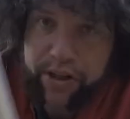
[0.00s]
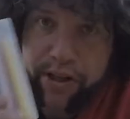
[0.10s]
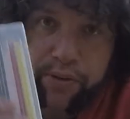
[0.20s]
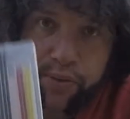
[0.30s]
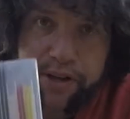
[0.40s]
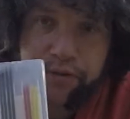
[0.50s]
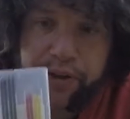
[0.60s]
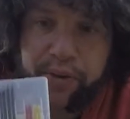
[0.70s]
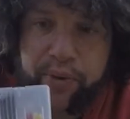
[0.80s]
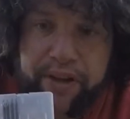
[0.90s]
you can
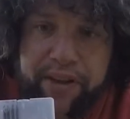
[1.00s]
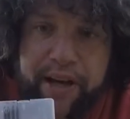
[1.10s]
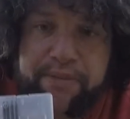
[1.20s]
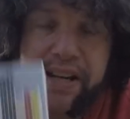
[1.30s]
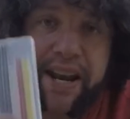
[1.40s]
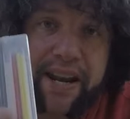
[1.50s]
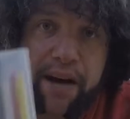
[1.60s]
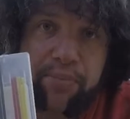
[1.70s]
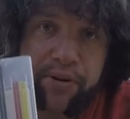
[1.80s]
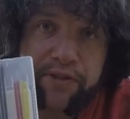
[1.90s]
refill it with comes in a
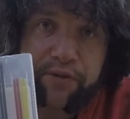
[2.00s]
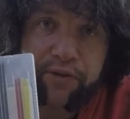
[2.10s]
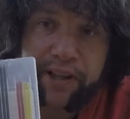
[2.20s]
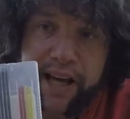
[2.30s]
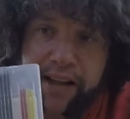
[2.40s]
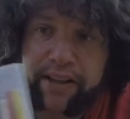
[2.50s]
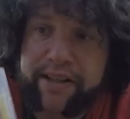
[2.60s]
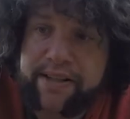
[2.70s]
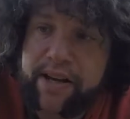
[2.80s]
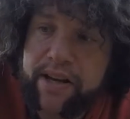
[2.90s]
number of different
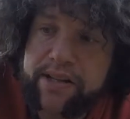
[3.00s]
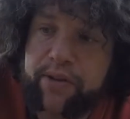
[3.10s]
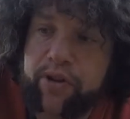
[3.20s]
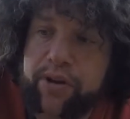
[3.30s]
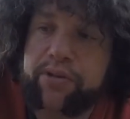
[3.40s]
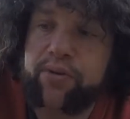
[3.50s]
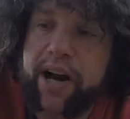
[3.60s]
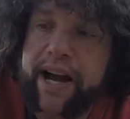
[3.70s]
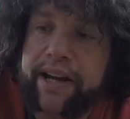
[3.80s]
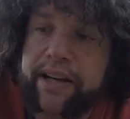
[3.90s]
colors. So I've got
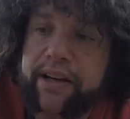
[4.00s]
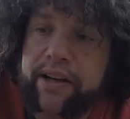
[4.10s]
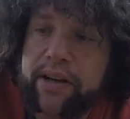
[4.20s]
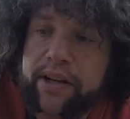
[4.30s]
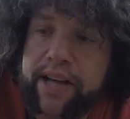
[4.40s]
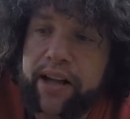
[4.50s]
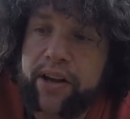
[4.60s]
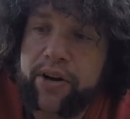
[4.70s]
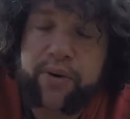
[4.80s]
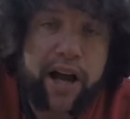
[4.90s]
gray,
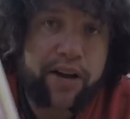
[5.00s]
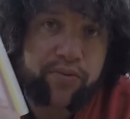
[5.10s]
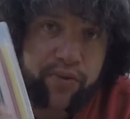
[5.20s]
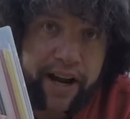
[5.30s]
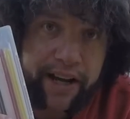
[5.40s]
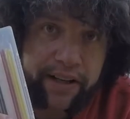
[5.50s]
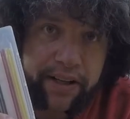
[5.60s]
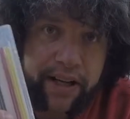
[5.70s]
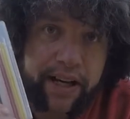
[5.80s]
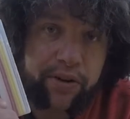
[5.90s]
yellow, and
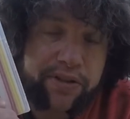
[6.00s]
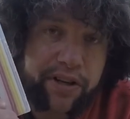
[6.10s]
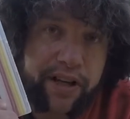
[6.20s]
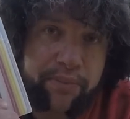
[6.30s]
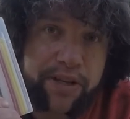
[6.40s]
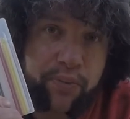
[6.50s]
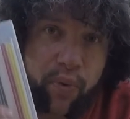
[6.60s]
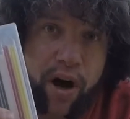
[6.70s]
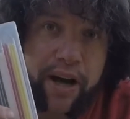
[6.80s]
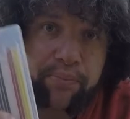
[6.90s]
red. It also comes in
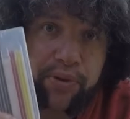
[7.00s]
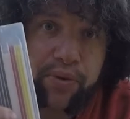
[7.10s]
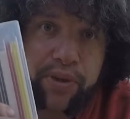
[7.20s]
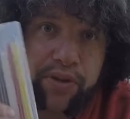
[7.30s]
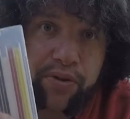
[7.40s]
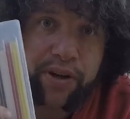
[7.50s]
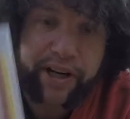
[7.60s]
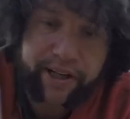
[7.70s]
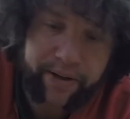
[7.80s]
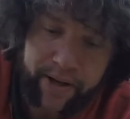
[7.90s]
white, blue, and
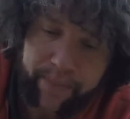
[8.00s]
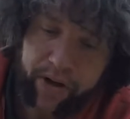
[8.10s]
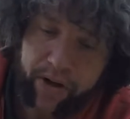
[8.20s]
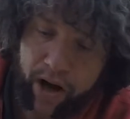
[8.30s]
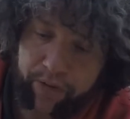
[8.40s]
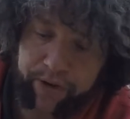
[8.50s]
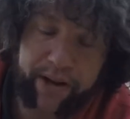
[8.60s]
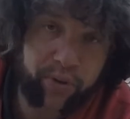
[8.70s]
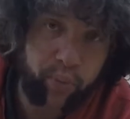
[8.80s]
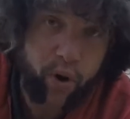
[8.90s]
green. I
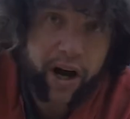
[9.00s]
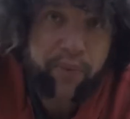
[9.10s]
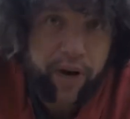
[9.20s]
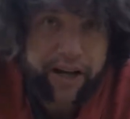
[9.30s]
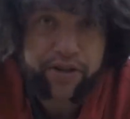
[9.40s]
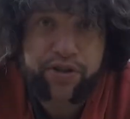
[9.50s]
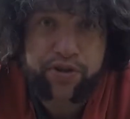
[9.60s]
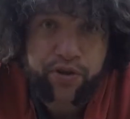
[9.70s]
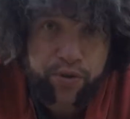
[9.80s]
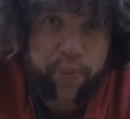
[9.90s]
found the white one
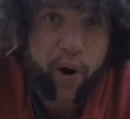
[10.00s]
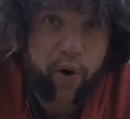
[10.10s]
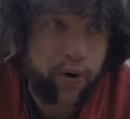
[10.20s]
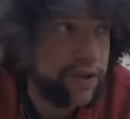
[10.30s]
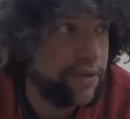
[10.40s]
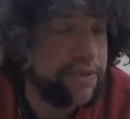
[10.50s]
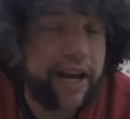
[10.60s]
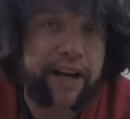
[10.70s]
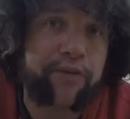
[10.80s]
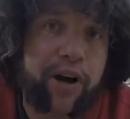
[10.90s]
super awesome
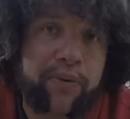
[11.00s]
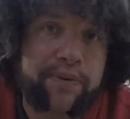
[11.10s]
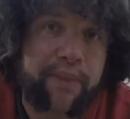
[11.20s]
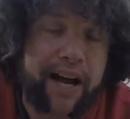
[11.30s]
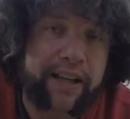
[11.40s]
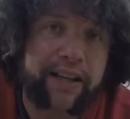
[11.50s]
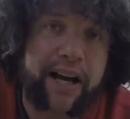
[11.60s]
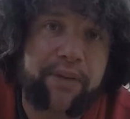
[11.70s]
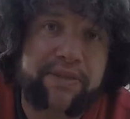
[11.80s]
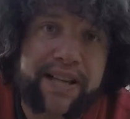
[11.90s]
if I was marking
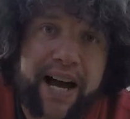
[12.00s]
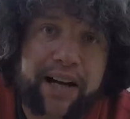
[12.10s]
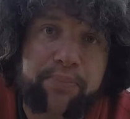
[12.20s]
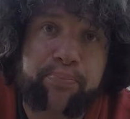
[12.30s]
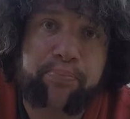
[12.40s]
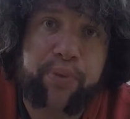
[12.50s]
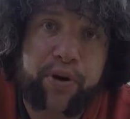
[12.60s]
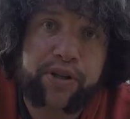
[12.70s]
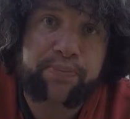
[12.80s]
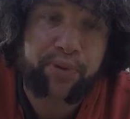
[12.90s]
up dark
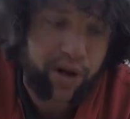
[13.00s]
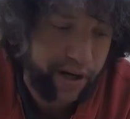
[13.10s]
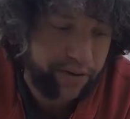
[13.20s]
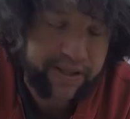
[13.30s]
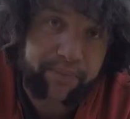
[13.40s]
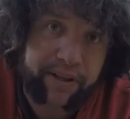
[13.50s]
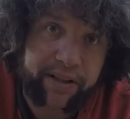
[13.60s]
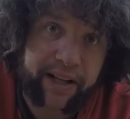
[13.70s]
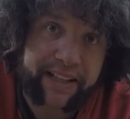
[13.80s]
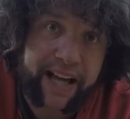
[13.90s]
birch ply or something
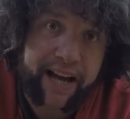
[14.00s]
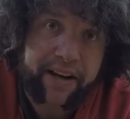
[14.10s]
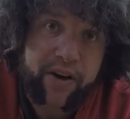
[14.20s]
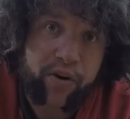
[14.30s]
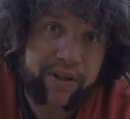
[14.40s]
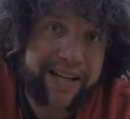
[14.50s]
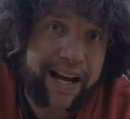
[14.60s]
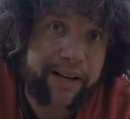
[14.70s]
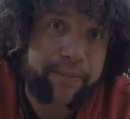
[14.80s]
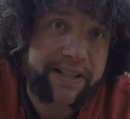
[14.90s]
like that, or
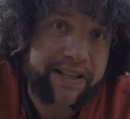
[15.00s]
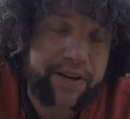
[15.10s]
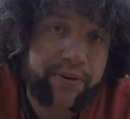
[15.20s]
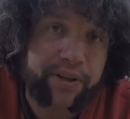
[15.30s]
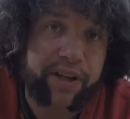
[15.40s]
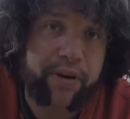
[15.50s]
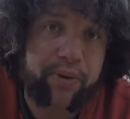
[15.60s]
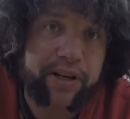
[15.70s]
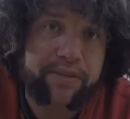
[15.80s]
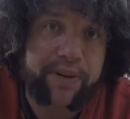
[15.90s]
dark material, and I
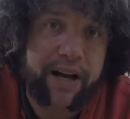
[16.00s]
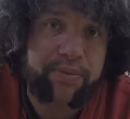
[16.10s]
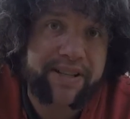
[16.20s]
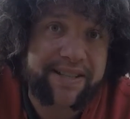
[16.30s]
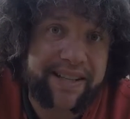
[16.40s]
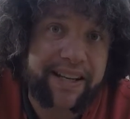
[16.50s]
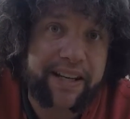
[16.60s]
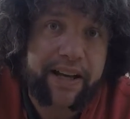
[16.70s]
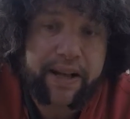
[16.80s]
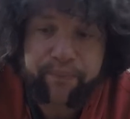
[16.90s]
wanted to be able to
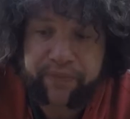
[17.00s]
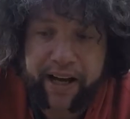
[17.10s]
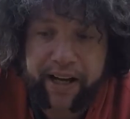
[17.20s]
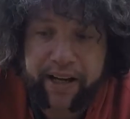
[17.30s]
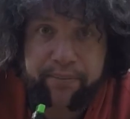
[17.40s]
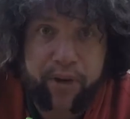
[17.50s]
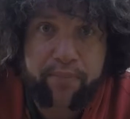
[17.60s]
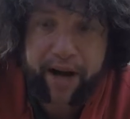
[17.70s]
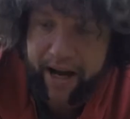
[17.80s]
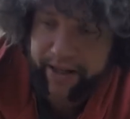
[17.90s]
see my
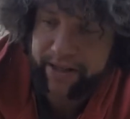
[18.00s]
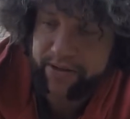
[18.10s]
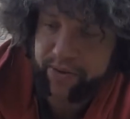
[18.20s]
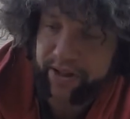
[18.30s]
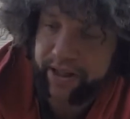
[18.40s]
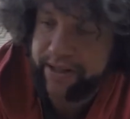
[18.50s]
markings really